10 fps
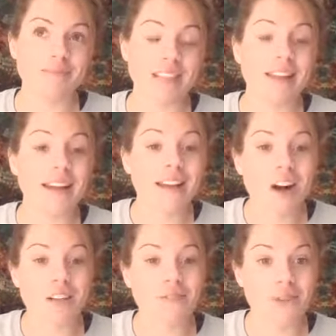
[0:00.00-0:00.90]
letting
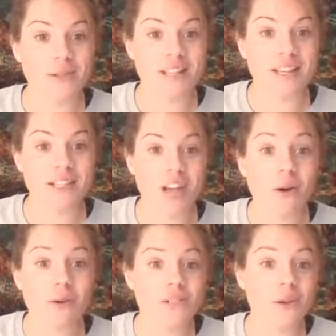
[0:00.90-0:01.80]
all of those things
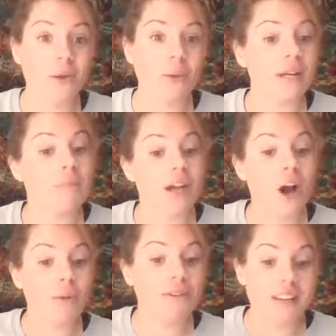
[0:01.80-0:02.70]
go so that we can be
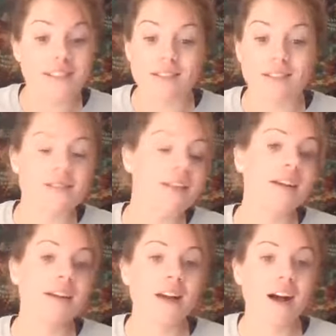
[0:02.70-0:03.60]
open vessels
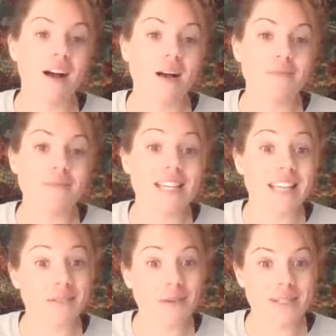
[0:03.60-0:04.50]
to
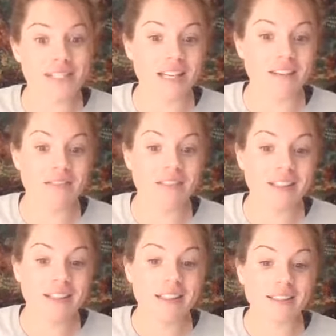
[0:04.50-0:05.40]
give and receive
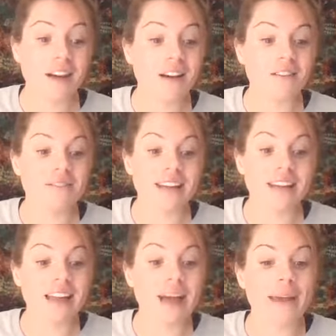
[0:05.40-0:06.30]
love,
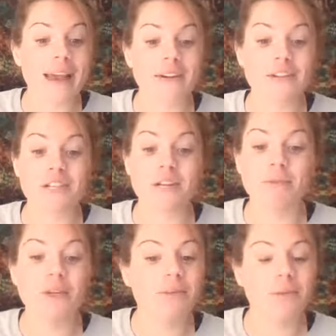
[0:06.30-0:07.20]
and allowing energy to
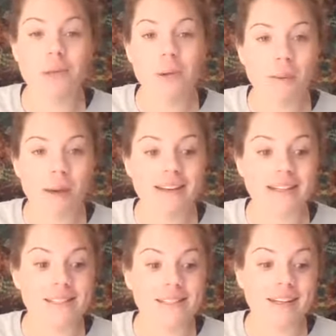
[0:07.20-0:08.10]
move through our
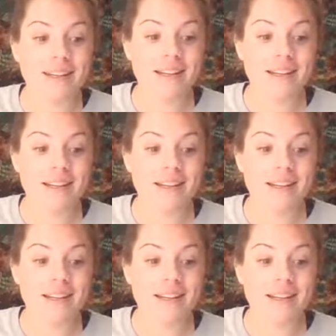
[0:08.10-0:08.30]
bodies,